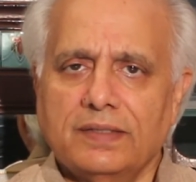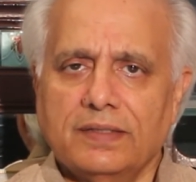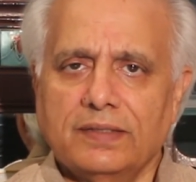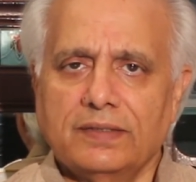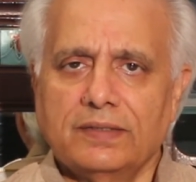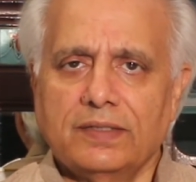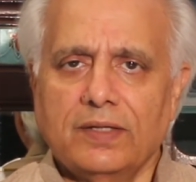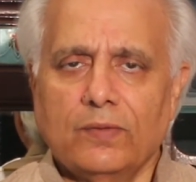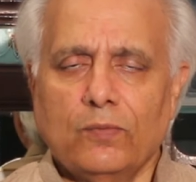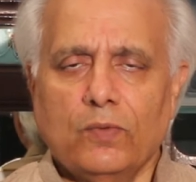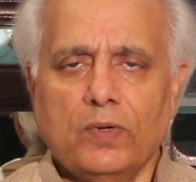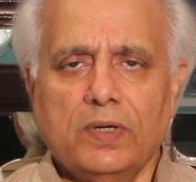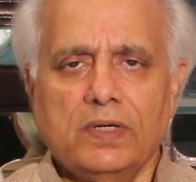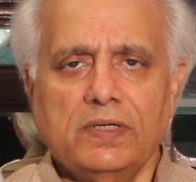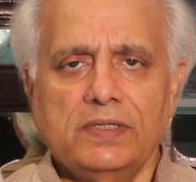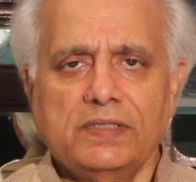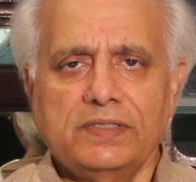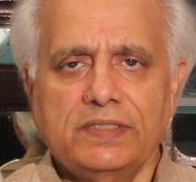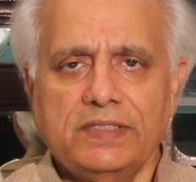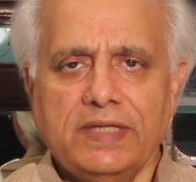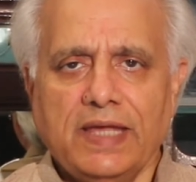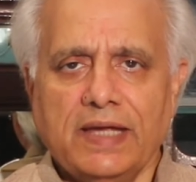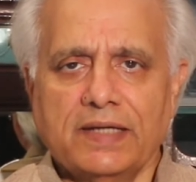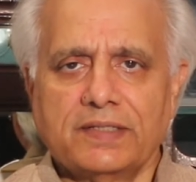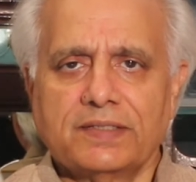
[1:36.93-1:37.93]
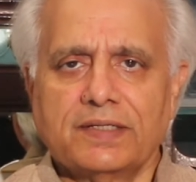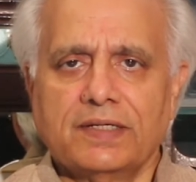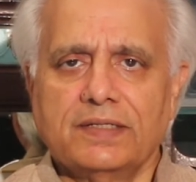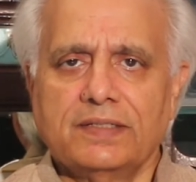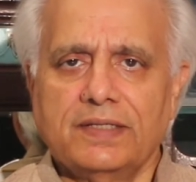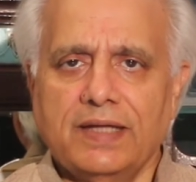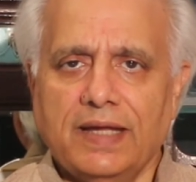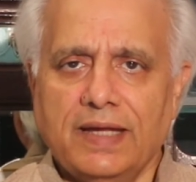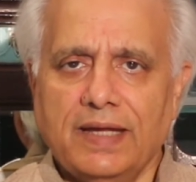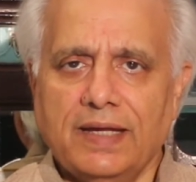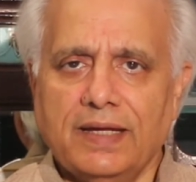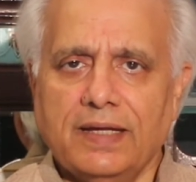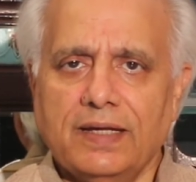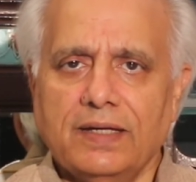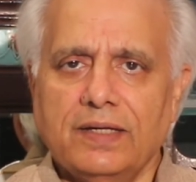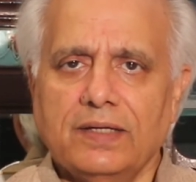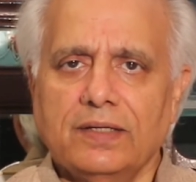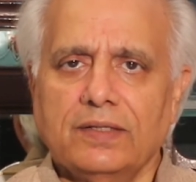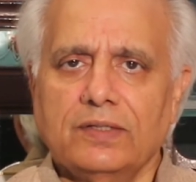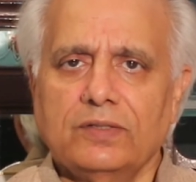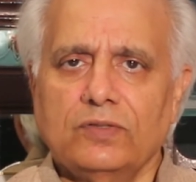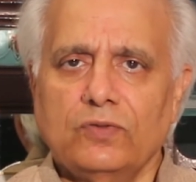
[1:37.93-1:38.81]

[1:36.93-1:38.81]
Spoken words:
the World Theatre Day